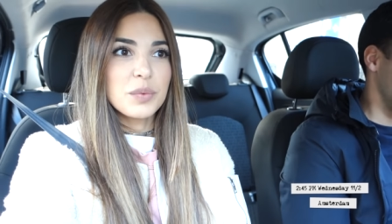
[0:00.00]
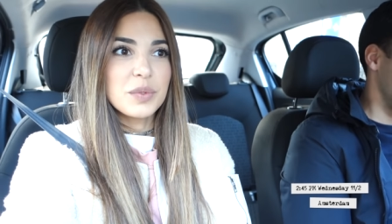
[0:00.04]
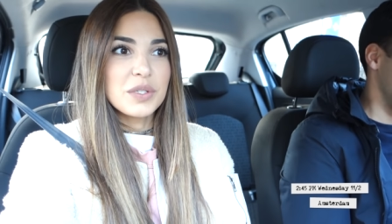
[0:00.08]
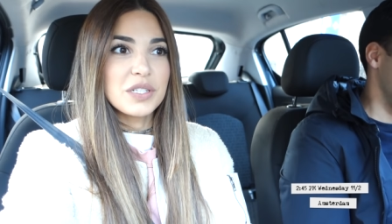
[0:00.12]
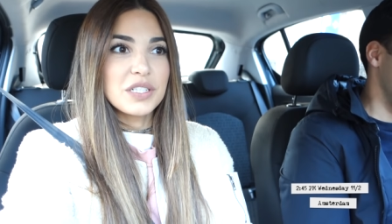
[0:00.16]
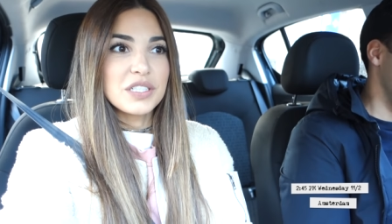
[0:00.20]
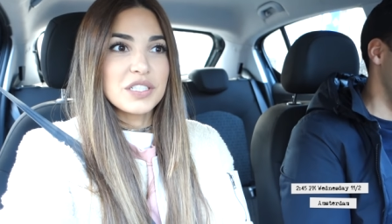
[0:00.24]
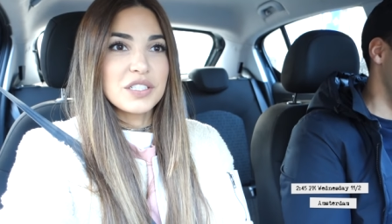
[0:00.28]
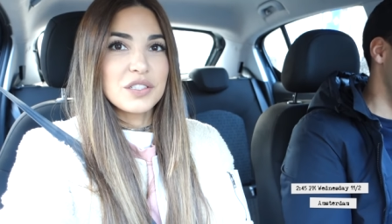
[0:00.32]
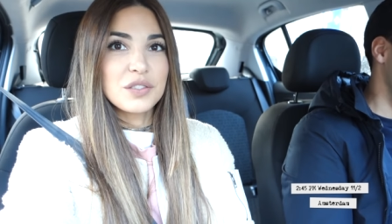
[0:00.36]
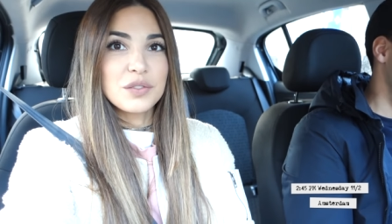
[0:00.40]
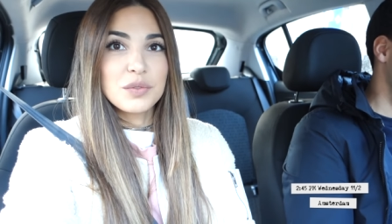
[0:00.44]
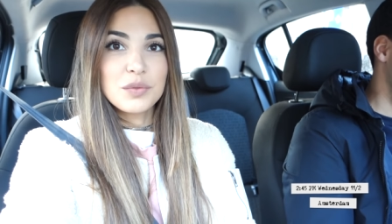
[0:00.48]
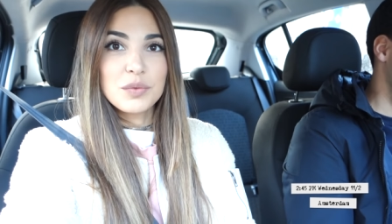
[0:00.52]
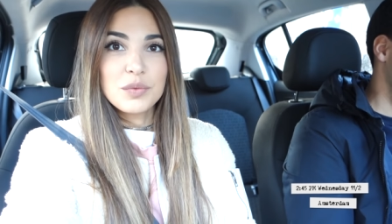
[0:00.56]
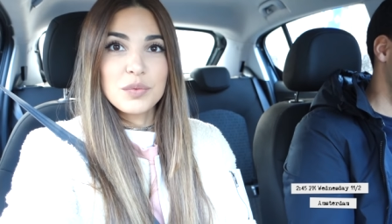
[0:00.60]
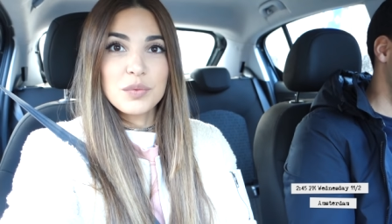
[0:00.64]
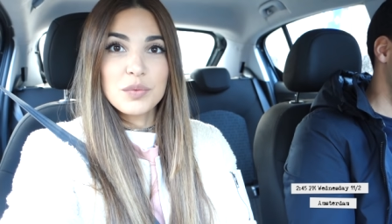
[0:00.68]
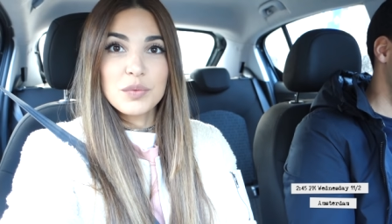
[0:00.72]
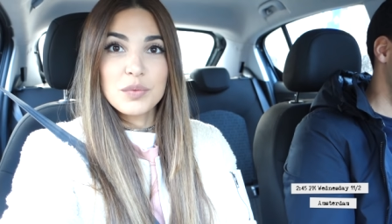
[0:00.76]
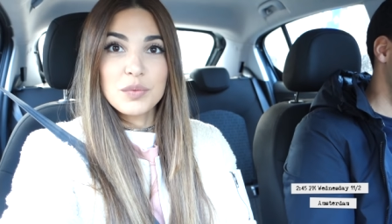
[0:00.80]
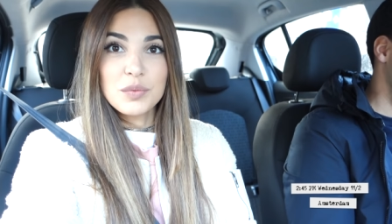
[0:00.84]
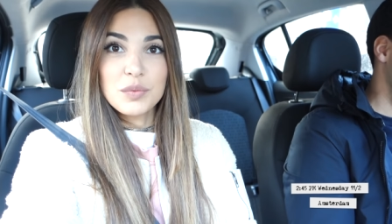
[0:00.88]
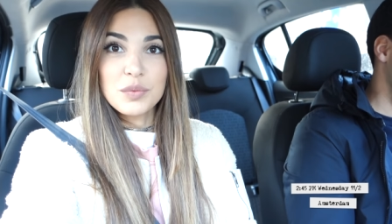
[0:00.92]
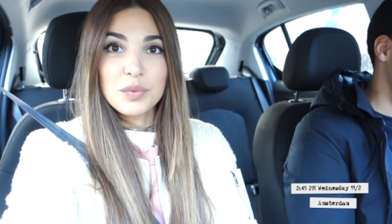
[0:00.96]
which
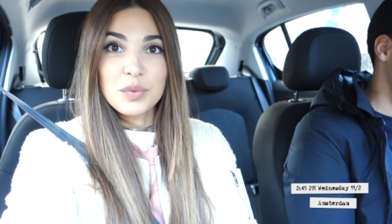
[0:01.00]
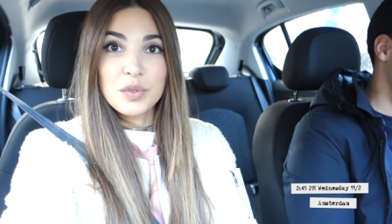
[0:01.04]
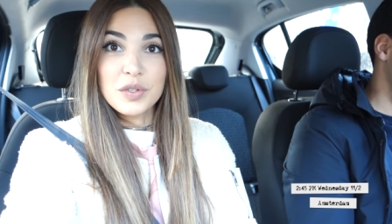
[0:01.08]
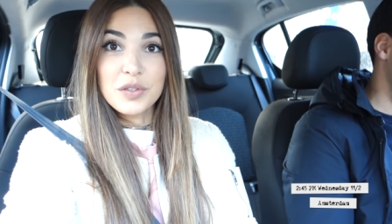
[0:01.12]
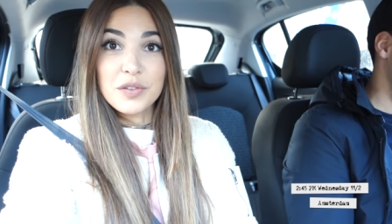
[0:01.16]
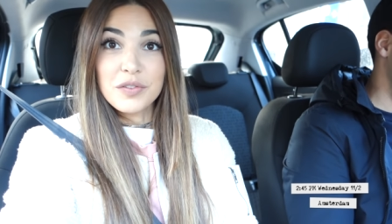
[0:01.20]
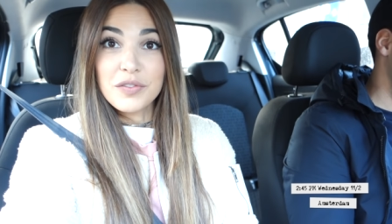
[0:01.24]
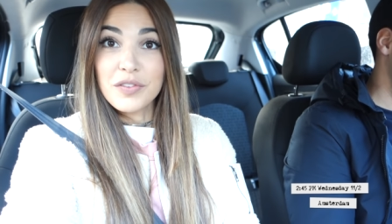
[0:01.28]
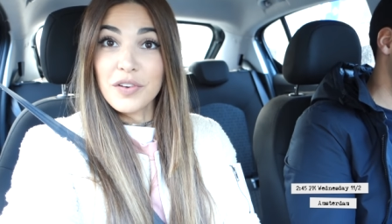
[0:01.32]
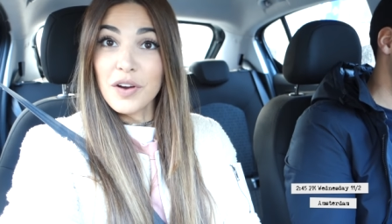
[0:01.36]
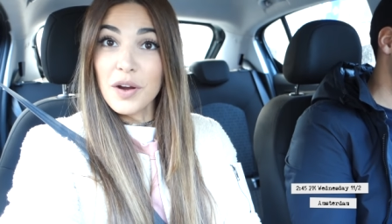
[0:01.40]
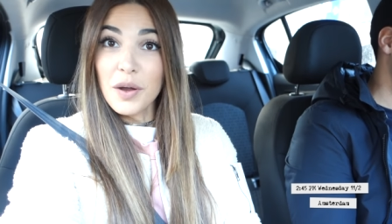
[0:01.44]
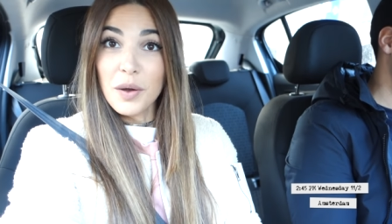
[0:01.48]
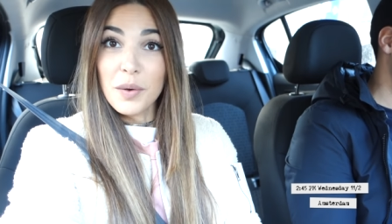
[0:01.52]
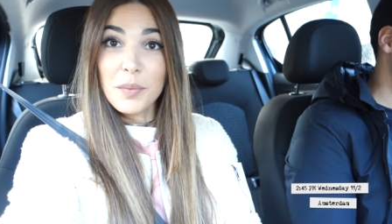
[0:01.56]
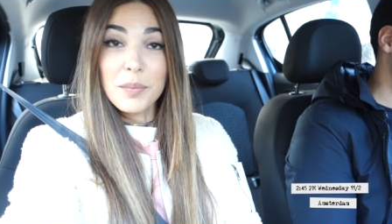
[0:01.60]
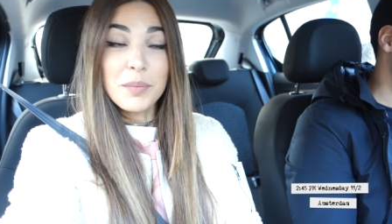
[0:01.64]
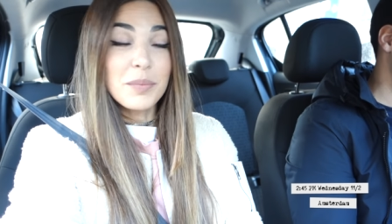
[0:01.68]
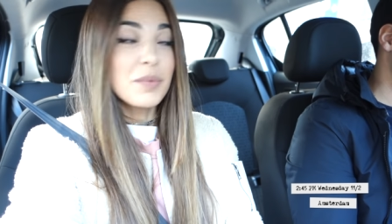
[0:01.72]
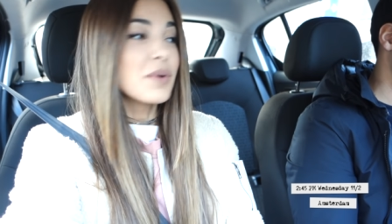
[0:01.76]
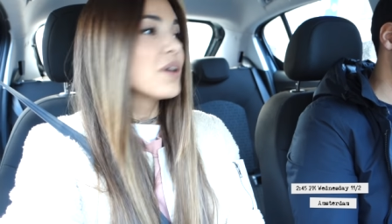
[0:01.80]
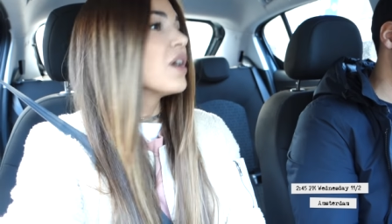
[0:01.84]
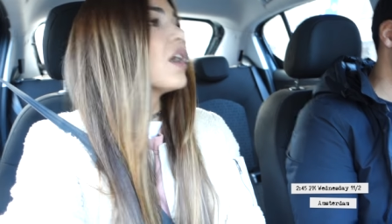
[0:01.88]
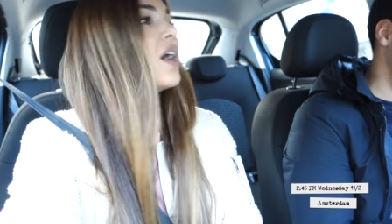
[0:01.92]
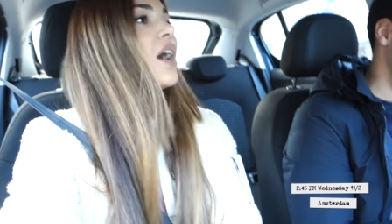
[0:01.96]
we're
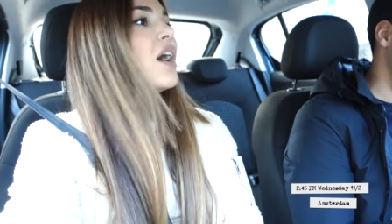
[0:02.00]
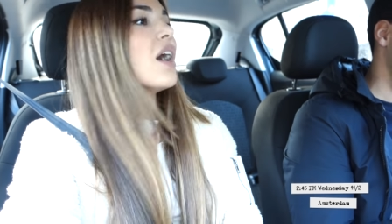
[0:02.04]
from.